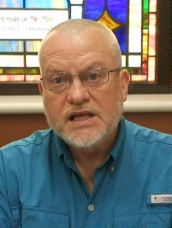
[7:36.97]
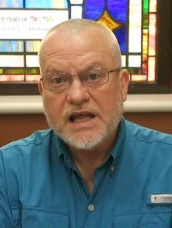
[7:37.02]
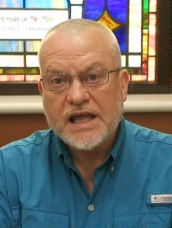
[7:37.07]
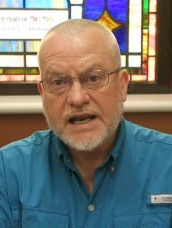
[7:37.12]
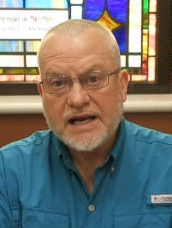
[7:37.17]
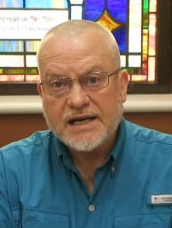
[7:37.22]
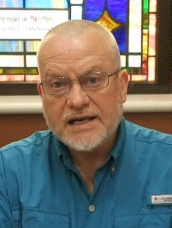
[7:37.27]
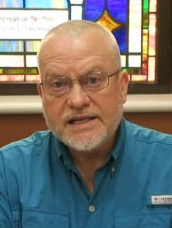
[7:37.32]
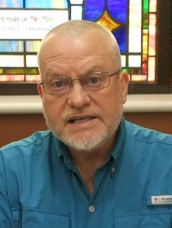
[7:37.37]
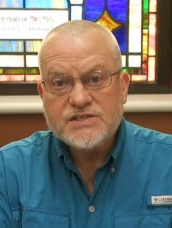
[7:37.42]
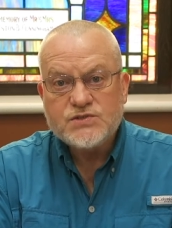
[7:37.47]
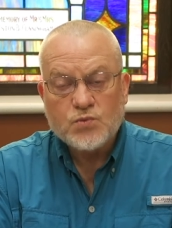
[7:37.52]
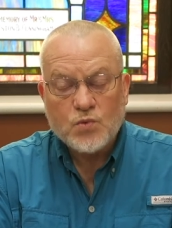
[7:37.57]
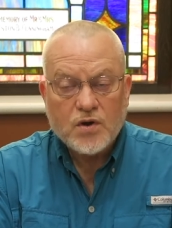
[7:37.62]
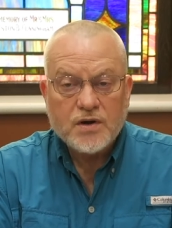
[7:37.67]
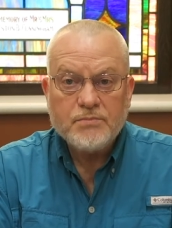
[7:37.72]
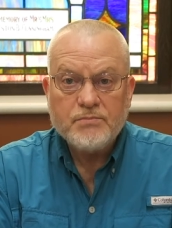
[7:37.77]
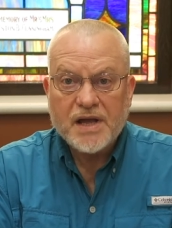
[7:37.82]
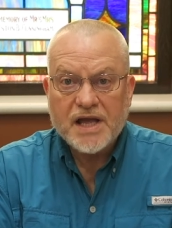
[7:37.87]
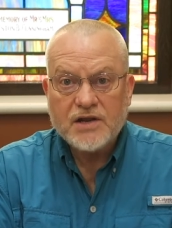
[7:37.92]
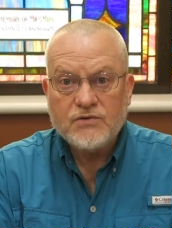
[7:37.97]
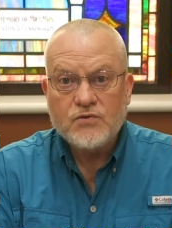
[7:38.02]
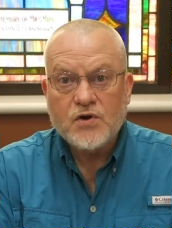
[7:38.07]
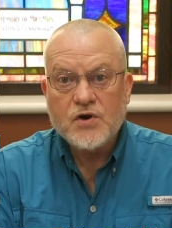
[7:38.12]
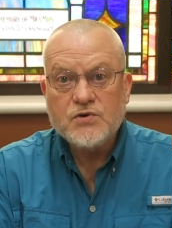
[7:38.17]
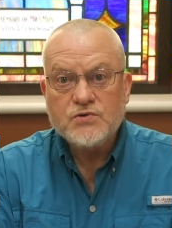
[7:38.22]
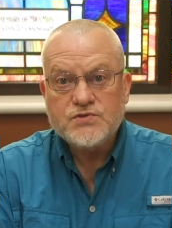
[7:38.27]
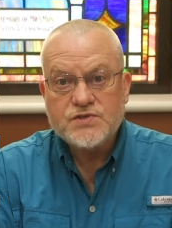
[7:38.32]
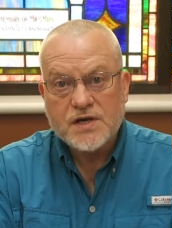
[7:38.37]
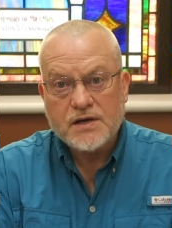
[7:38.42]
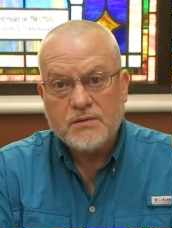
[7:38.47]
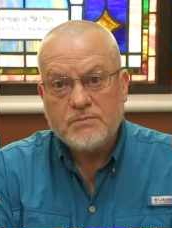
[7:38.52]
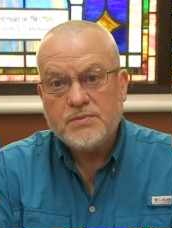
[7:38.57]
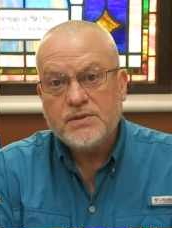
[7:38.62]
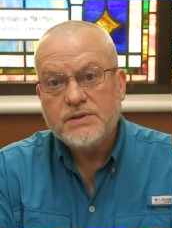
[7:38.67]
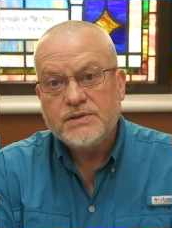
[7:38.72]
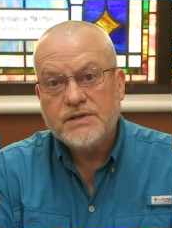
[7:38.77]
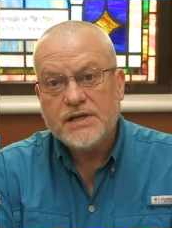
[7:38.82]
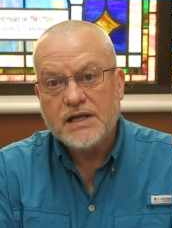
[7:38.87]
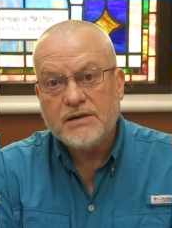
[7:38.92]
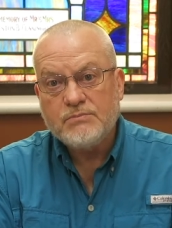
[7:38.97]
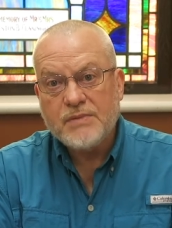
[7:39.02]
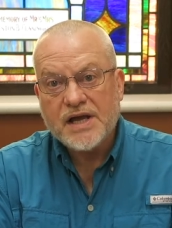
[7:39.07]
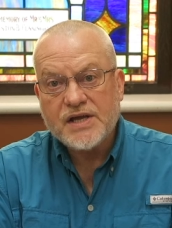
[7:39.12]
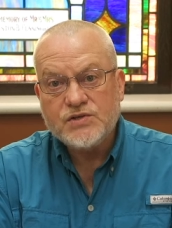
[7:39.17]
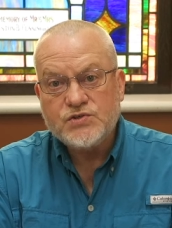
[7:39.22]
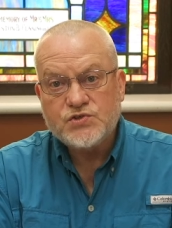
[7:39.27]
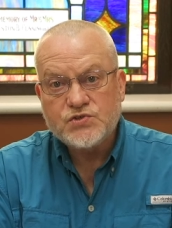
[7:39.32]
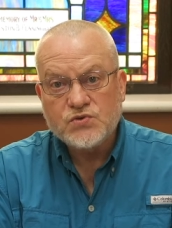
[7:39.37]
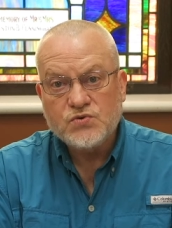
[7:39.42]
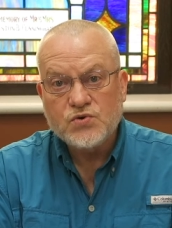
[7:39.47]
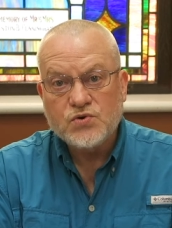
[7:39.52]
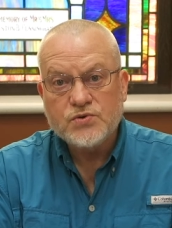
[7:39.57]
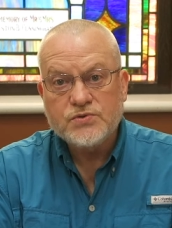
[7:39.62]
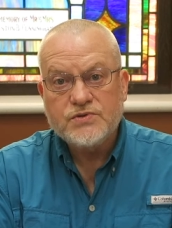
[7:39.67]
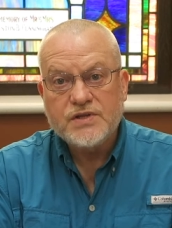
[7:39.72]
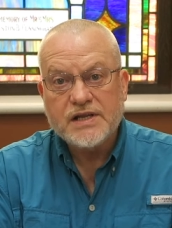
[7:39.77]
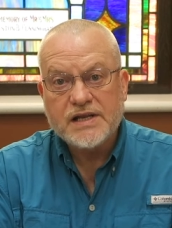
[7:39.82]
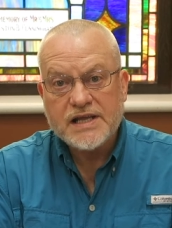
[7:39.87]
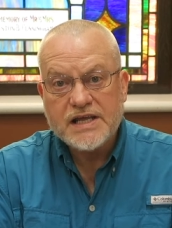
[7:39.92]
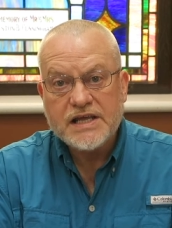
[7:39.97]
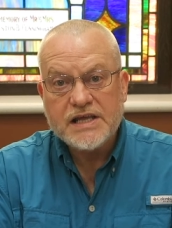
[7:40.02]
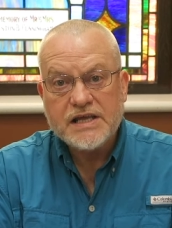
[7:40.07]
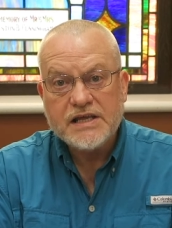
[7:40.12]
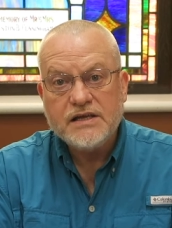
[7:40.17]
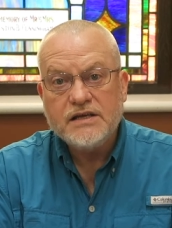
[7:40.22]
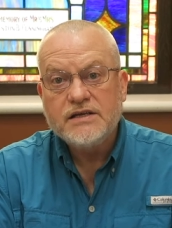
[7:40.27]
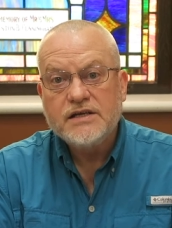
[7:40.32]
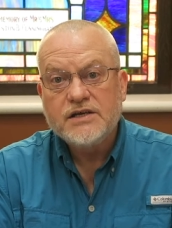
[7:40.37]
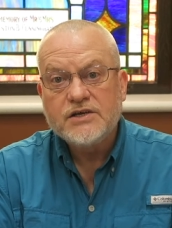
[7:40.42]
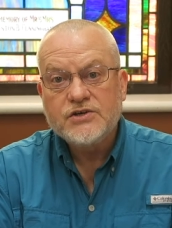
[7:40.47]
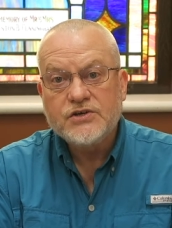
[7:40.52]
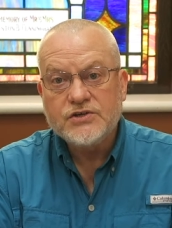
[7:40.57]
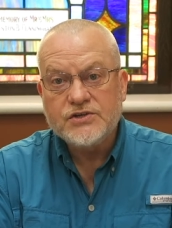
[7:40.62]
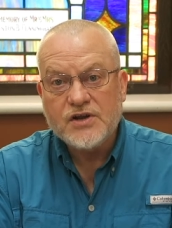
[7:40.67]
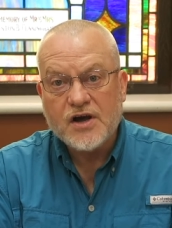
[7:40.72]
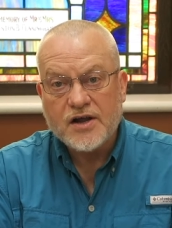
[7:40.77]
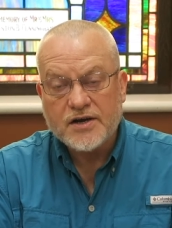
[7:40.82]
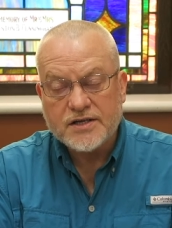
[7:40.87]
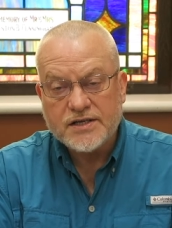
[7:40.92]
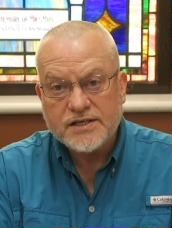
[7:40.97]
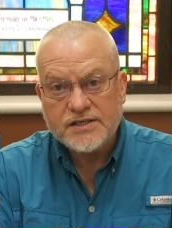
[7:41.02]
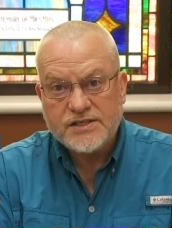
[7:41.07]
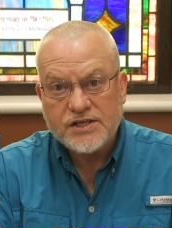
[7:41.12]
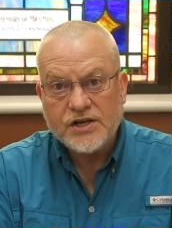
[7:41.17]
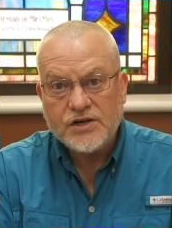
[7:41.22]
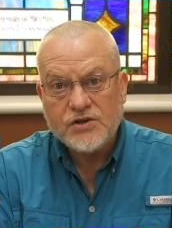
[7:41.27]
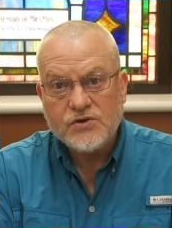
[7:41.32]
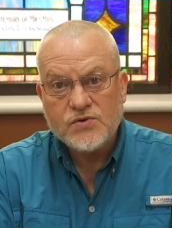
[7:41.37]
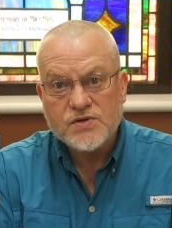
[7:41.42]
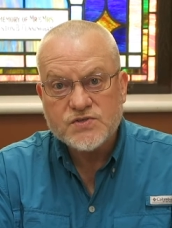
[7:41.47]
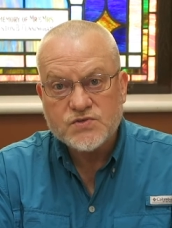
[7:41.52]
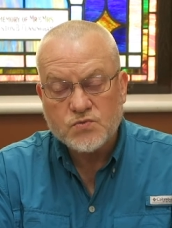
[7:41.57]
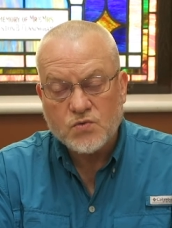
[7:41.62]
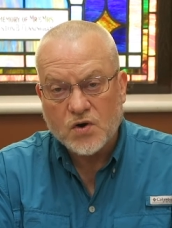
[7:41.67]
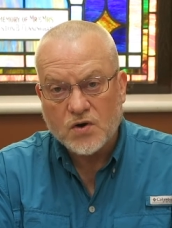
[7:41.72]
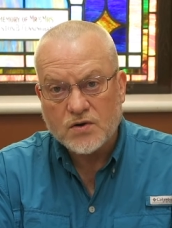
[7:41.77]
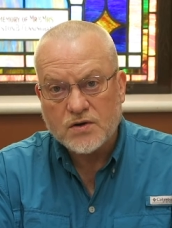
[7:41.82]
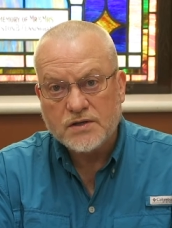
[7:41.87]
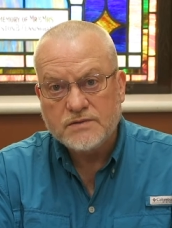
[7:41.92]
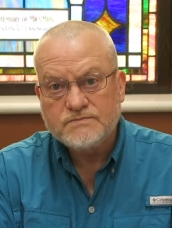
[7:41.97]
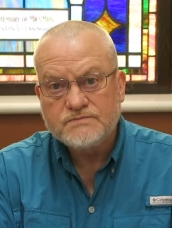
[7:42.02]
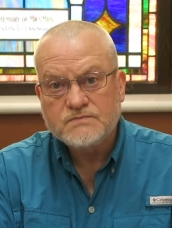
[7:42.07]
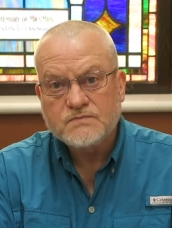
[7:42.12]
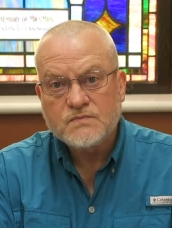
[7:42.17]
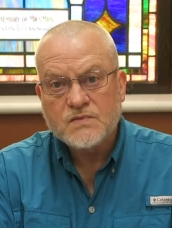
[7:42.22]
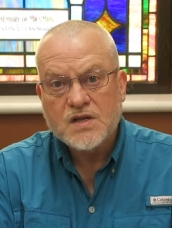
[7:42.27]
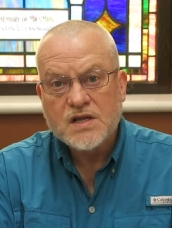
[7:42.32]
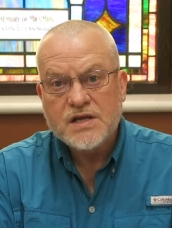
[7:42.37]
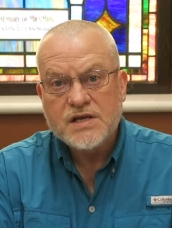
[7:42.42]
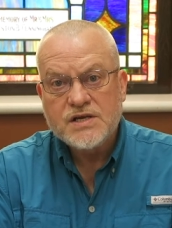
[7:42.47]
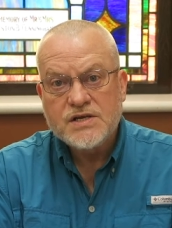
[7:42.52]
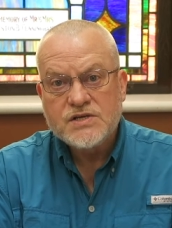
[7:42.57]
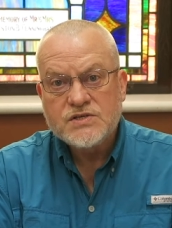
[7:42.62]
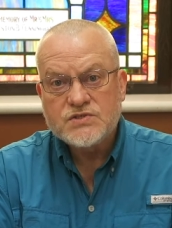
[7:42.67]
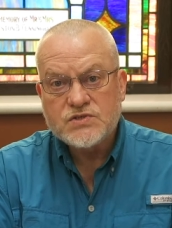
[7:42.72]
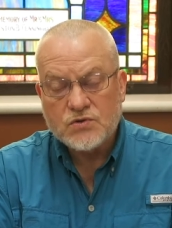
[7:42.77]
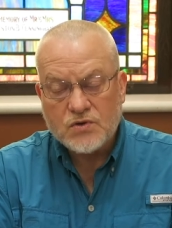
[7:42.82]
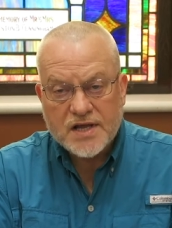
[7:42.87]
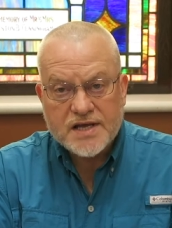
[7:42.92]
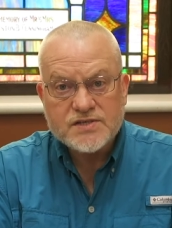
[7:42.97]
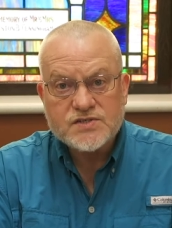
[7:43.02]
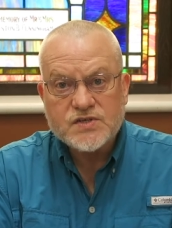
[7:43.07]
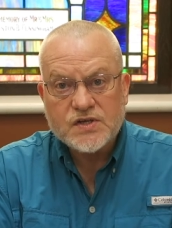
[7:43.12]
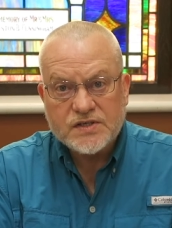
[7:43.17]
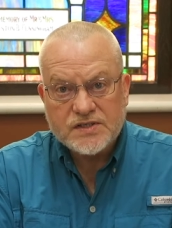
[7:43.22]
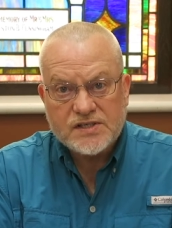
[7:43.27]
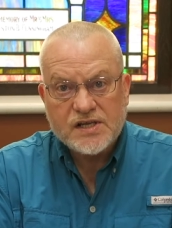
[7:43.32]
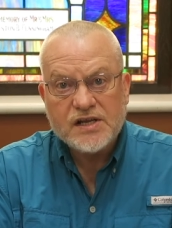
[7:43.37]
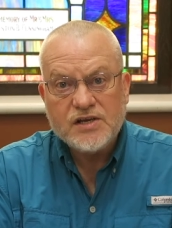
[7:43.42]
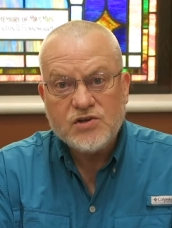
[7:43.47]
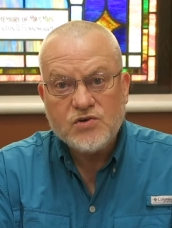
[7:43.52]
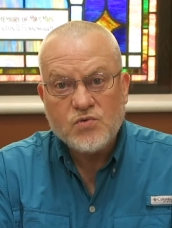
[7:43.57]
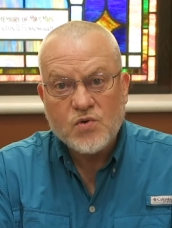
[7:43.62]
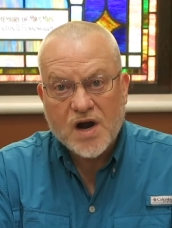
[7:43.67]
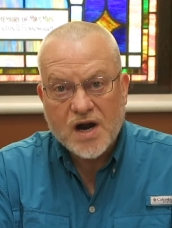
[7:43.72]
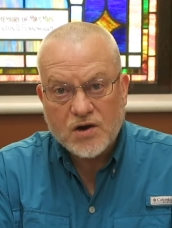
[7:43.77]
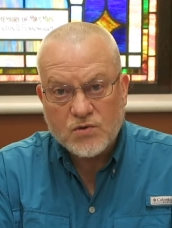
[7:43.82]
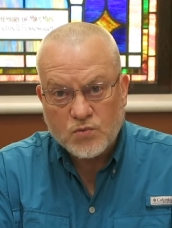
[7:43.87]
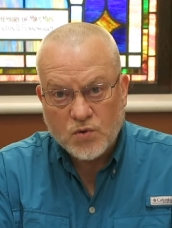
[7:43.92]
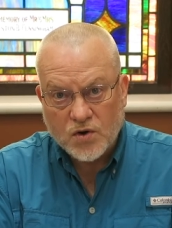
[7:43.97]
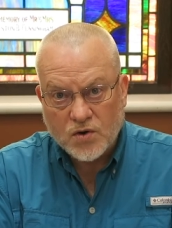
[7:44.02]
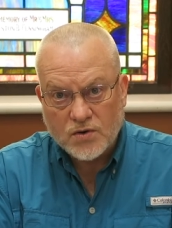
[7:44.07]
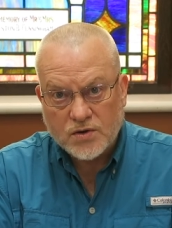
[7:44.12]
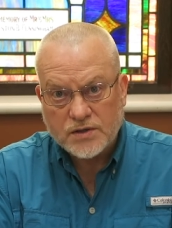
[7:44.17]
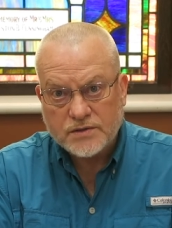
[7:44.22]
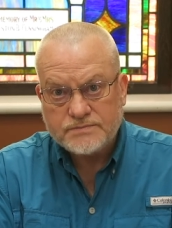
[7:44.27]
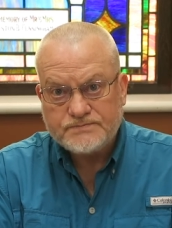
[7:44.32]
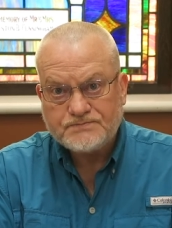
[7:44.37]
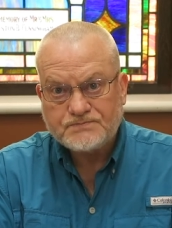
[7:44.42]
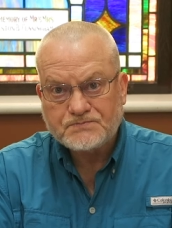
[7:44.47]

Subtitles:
And at least one man rose up and made sure that he could not continue his work. So let's continue our work